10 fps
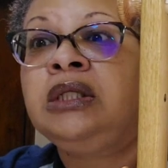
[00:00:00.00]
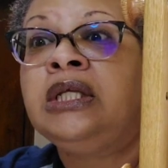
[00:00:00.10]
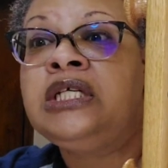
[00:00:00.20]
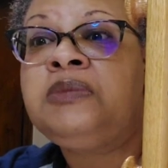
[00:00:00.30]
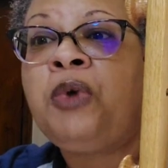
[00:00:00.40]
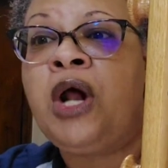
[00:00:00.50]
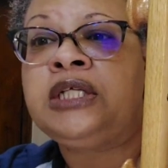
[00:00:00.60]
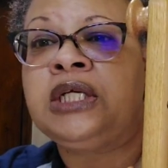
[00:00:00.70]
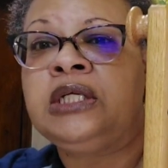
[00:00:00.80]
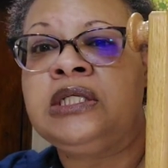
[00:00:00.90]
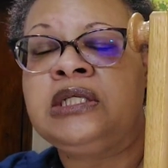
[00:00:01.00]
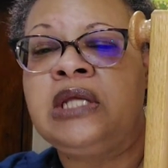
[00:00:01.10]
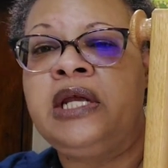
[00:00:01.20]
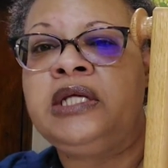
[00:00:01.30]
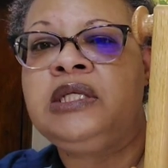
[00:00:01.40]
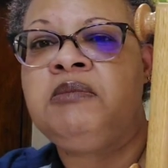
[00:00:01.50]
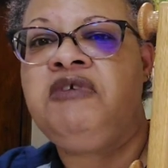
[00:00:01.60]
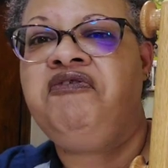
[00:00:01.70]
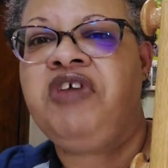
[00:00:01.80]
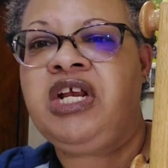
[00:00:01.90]
This project is slated to
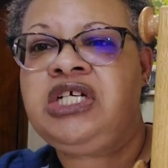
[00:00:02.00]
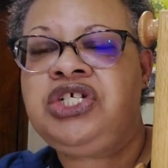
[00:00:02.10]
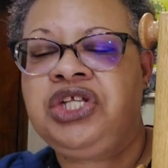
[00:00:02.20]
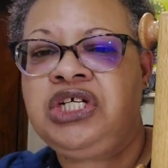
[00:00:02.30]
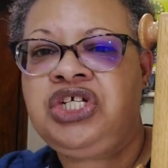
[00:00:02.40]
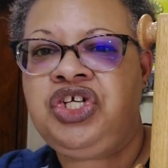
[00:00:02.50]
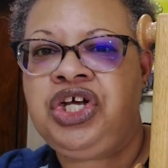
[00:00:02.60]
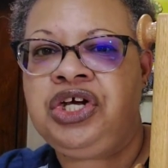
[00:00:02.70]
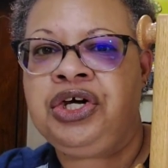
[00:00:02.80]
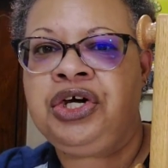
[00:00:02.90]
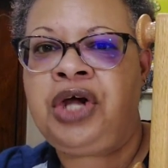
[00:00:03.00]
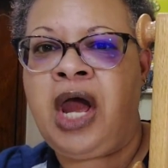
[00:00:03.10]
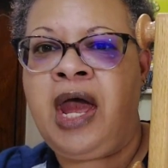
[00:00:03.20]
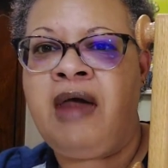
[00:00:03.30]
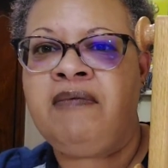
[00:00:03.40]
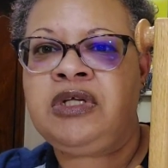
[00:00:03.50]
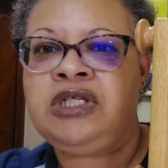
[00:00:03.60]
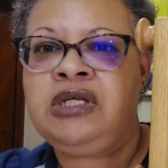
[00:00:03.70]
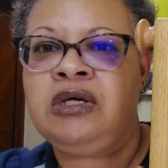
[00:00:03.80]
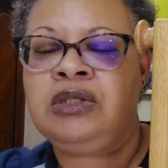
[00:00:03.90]
be finished this year. I have
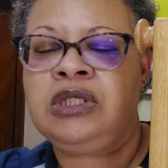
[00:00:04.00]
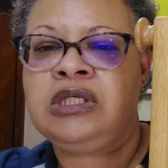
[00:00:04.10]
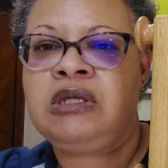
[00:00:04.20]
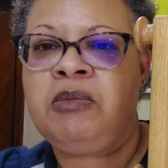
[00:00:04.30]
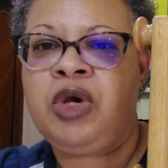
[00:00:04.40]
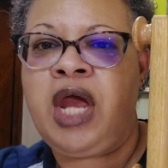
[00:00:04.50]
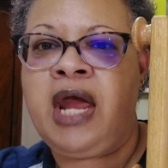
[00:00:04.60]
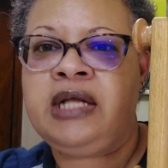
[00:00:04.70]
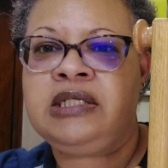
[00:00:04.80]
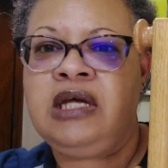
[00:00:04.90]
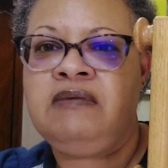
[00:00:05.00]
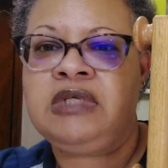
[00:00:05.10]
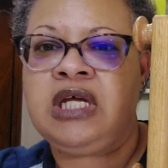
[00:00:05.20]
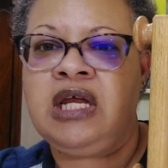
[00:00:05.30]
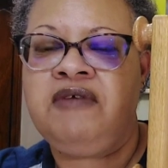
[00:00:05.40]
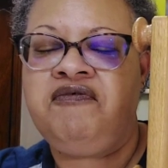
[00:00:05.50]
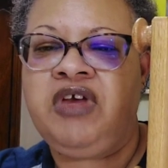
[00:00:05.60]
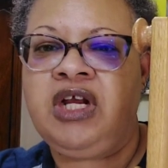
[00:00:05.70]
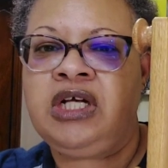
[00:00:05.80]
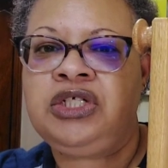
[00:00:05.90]
until December the 18th to get it
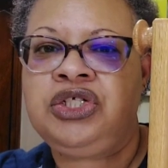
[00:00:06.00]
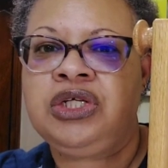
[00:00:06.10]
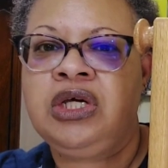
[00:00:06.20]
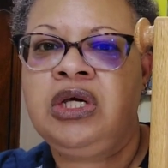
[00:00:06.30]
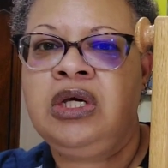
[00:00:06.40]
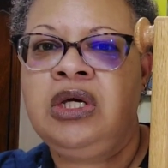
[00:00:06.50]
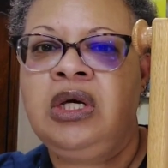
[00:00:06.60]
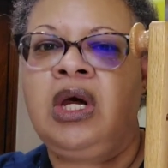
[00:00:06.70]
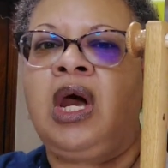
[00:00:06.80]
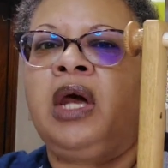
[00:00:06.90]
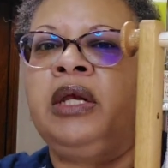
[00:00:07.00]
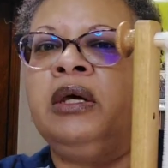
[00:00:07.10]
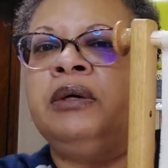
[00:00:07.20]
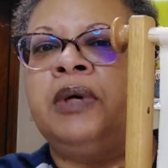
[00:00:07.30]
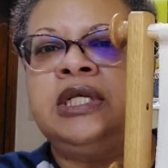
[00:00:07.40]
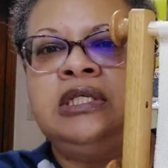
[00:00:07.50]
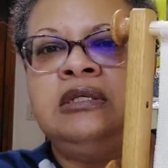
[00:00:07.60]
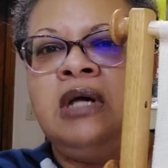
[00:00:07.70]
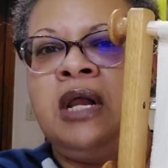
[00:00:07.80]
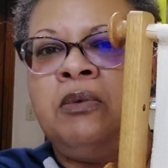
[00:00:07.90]
finished. I know I
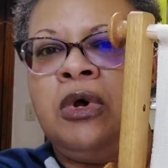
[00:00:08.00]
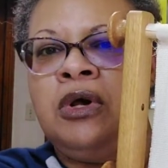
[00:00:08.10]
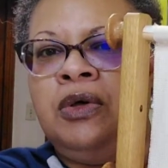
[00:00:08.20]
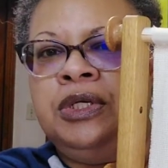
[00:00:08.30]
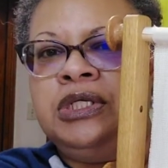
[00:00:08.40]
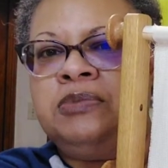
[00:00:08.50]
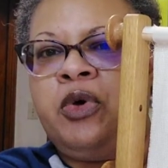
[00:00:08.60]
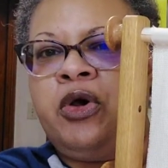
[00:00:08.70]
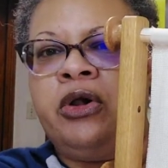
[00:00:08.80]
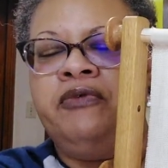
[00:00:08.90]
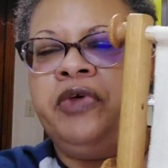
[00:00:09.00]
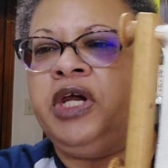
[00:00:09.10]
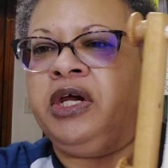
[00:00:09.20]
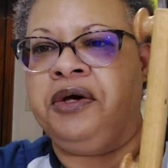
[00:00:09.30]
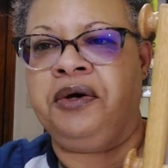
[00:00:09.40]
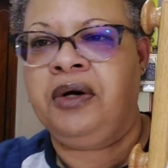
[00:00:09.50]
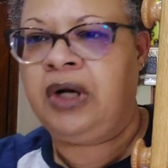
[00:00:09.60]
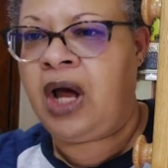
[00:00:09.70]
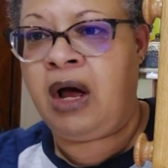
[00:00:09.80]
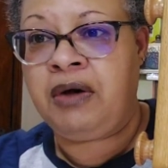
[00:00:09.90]
still got to work on this part over here.
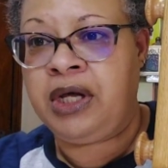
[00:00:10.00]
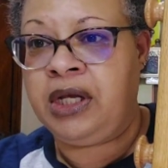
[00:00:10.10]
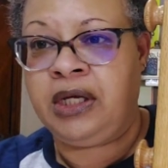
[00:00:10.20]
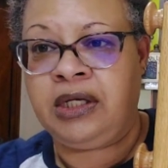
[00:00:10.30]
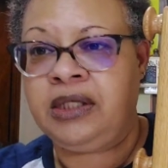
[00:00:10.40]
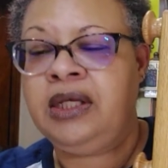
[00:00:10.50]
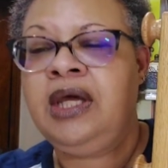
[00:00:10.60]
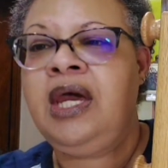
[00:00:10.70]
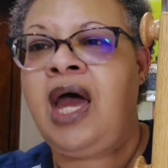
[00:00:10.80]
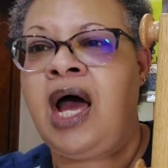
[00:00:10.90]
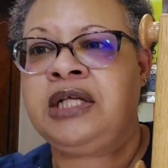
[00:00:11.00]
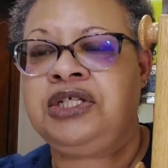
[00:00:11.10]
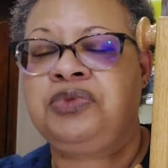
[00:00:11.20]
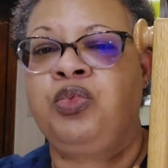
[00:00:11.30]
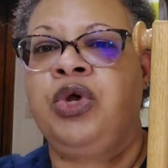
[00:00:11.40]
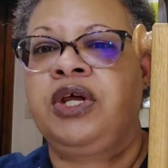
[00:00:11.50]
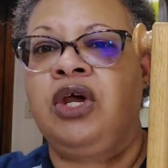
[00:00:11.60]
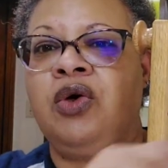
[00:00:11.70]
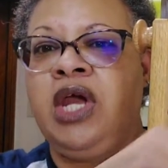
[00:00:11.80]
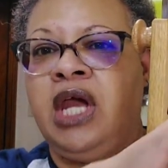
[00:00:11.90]
I'll get it. I just want to
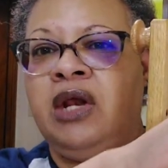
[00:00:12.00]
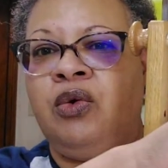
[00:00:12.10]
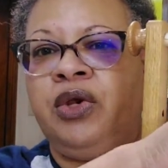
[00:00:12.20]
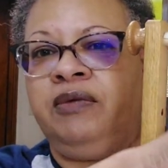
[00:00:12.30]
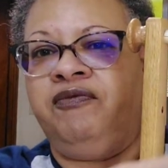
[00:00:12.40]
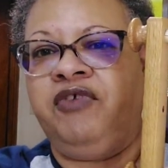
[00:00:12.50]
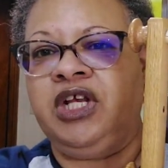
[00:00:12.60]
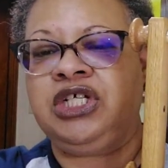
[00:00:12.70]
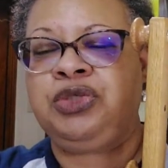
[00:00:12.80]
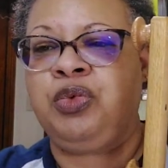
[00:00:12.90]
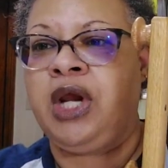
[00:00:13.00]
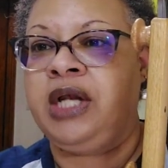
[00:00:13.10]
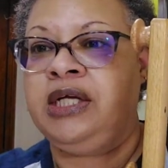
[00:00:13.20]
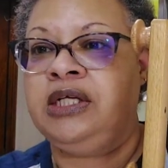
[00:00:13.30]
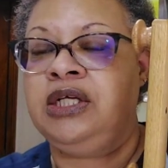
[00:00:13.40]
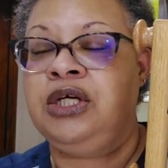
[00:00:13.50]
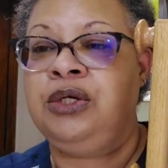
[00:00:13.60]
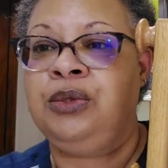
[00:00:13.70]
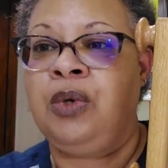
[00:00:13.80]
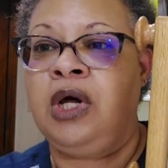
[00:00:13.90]
go ahead on and finish what I need to
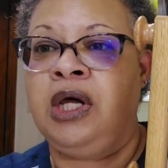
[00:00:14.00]
do.